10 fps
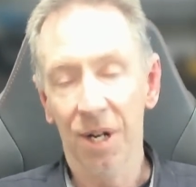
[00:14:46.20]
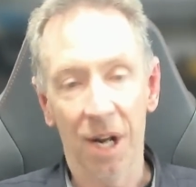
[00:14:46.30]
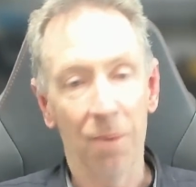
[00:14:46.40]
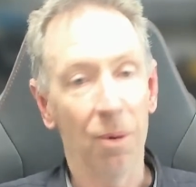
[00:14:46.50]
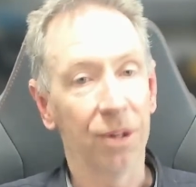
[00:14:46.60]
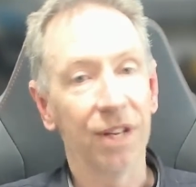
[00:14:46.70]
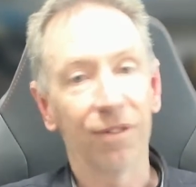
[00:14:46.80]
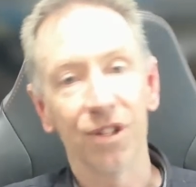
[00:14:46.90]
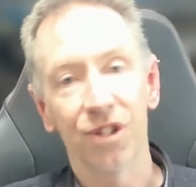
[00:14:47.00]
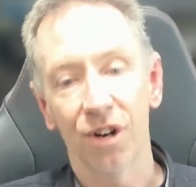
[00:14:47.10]
what
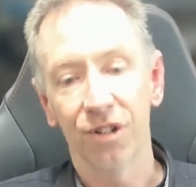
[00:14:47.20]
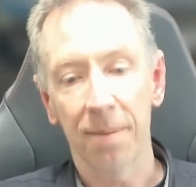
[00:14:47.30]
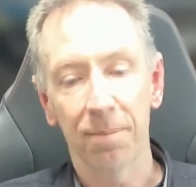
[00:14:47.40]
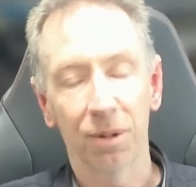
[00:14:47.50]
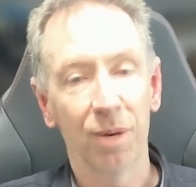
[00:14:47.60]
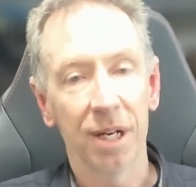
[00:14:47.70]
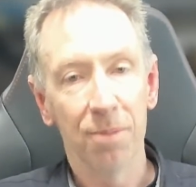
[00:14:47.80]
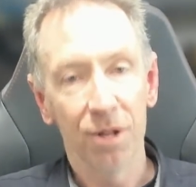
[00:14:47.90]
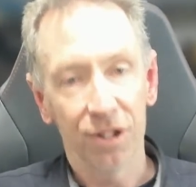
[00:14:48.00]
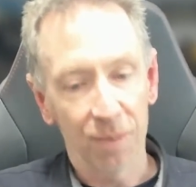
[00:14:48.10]
difference shows up between
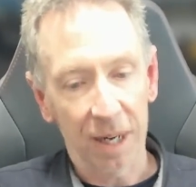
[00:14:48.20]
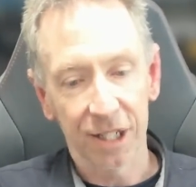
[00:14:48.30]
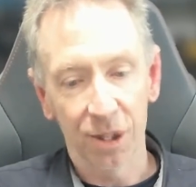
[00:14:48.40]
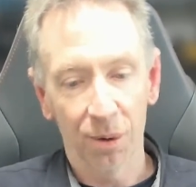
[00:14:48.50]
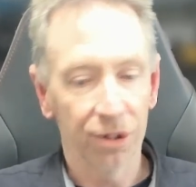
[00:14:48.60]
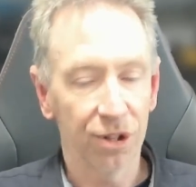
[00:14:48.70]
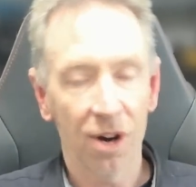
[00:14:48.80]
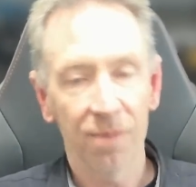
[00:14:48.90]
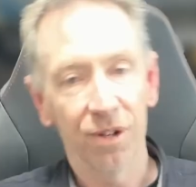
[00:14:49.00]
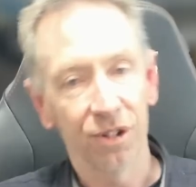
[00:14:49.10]
immersive waxing all the
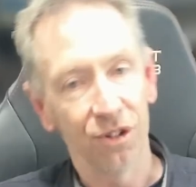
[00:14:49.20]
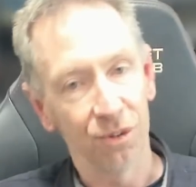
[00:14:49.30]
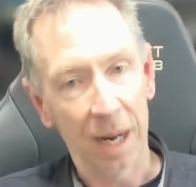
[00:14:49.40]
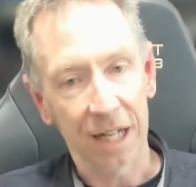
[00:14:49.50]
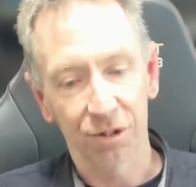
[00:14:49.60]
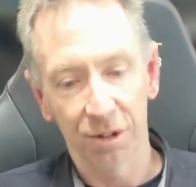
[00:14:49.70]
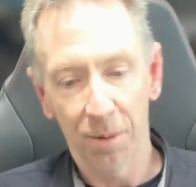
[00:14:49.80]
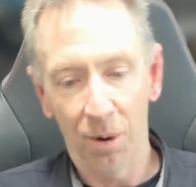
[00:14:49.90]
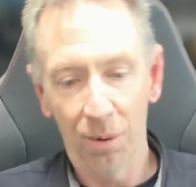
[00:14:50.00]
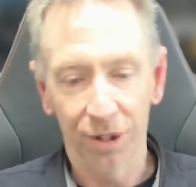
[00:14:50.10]
time versus wax strip
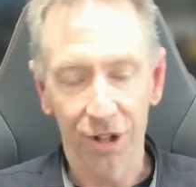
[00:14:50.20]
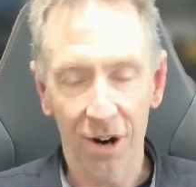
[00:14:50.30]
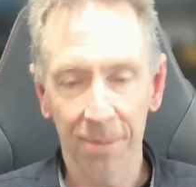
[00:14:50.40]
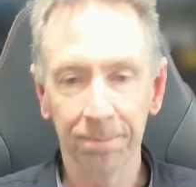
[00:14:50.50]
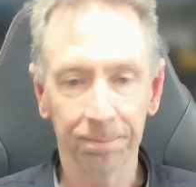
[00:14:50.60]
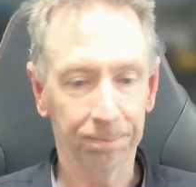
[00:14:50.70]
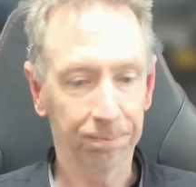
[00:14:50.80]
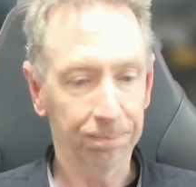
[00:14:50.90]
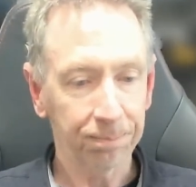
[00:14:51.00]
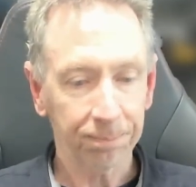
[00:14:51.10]
all the time.
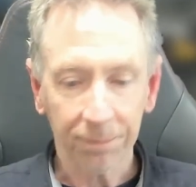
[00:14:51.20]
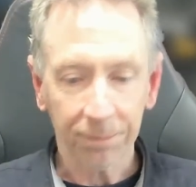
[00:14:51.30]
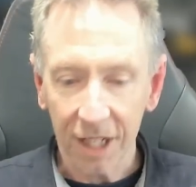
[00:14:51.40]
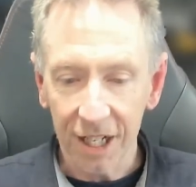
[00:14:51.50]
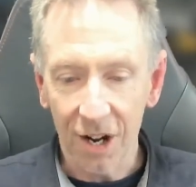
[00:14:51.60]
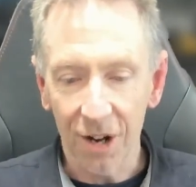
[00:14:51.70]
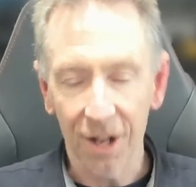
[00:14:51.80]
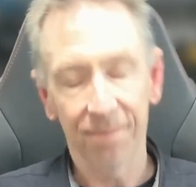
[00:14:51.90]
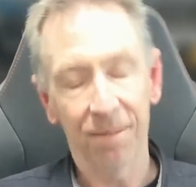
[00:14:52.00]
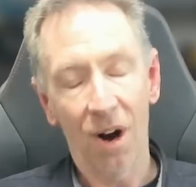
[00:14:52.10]
A
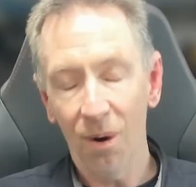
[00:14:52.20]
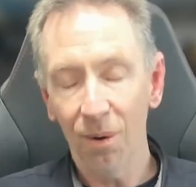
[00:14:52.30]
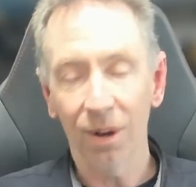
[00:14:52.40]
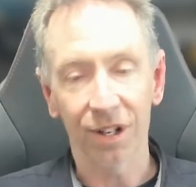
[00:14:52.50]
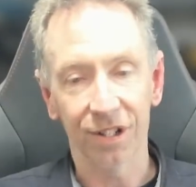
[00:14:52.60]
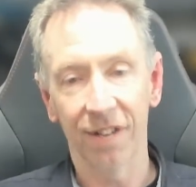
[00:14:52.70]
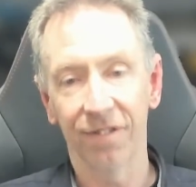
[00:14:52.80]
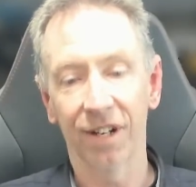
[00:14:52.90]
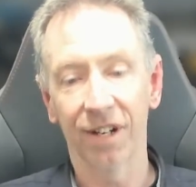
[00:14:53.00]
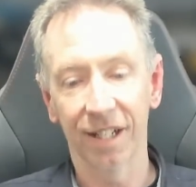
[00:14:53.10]
whole lot of
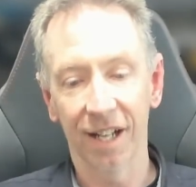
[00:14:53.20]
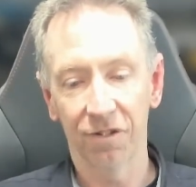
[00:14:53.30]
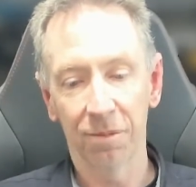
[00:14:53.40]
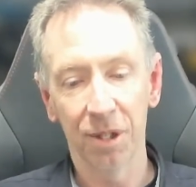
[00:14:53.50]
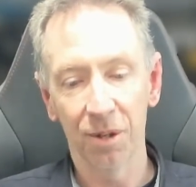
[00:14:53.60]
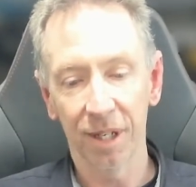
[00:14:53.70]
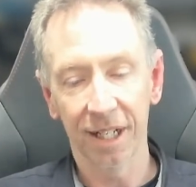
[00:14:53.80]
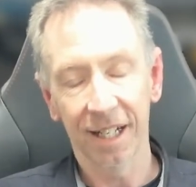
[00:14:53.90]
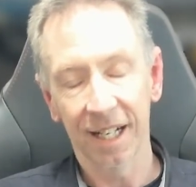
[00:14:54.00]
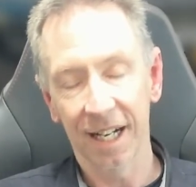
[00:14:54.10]
stuff I'd love to be
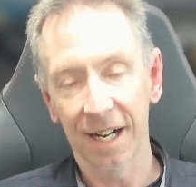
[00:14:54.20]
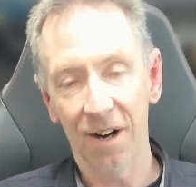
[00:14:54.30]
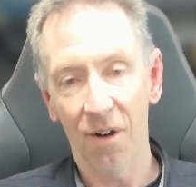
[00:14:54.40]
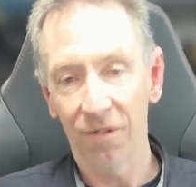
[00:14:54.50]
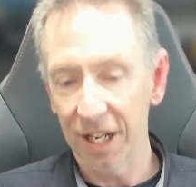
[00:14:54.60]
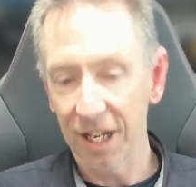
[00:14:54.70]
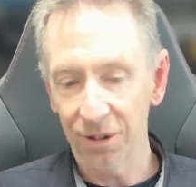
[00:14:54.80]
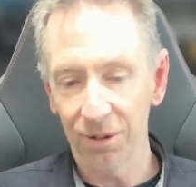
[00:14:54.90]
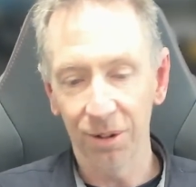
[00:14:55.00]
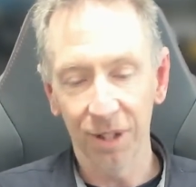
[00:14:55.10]
doing off that
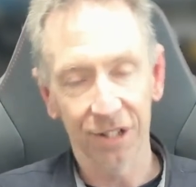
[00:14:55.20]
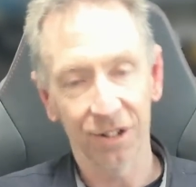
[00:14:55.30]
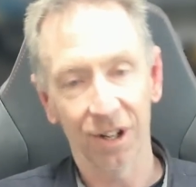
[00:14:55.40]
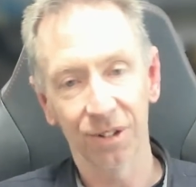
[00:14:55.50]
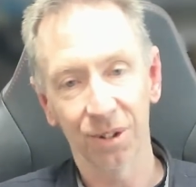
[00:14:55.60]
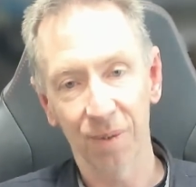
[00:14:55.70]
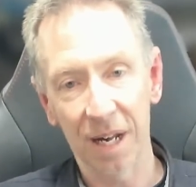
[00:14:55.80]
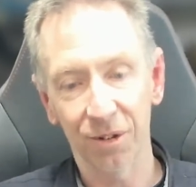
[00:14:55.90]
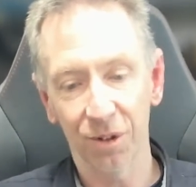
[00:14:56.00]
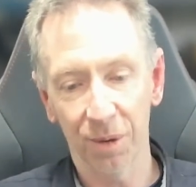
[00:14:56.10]
to-do list I sort of
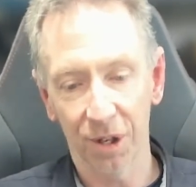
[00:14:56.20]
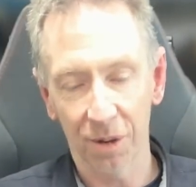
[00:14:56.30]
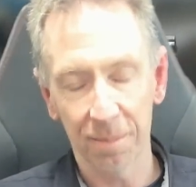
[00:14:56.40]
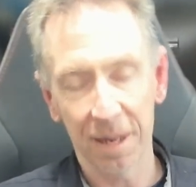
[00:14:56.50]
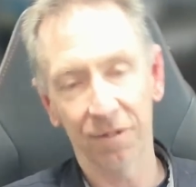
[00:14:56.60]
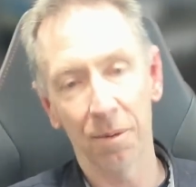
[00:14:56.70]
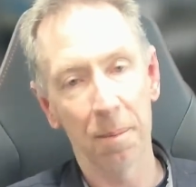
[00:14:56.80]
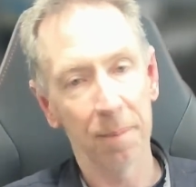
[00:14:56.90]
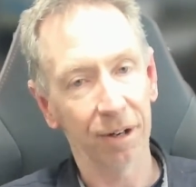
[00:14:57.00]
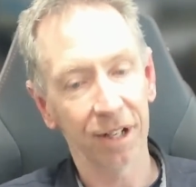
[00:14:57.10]
ran through when I got back
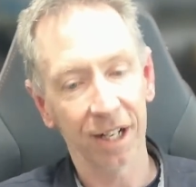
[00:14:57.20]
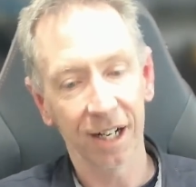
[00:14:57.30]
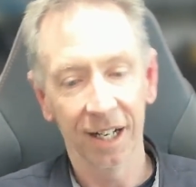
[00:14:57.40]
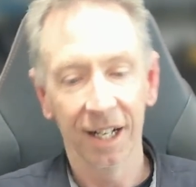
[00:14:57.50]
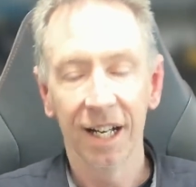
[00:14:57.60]
from America.